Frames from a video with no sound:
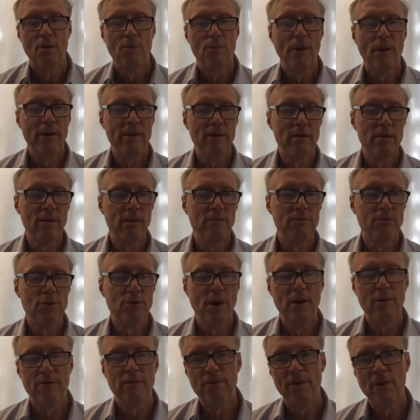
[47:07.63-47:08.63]
rather than
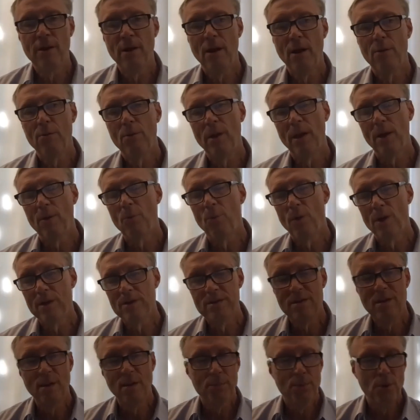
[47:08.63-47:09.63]
trying to figure out, well, like,
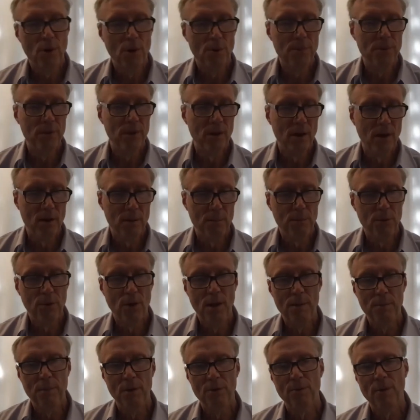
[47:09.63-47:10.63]
what's the appropriate
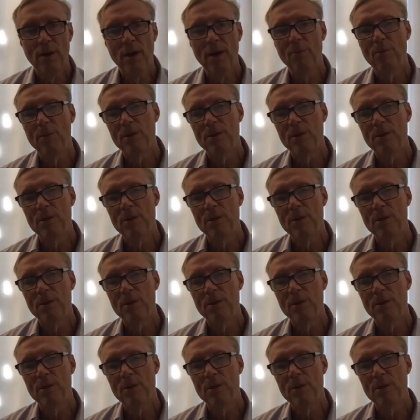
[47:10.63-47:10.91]
unemployment rate,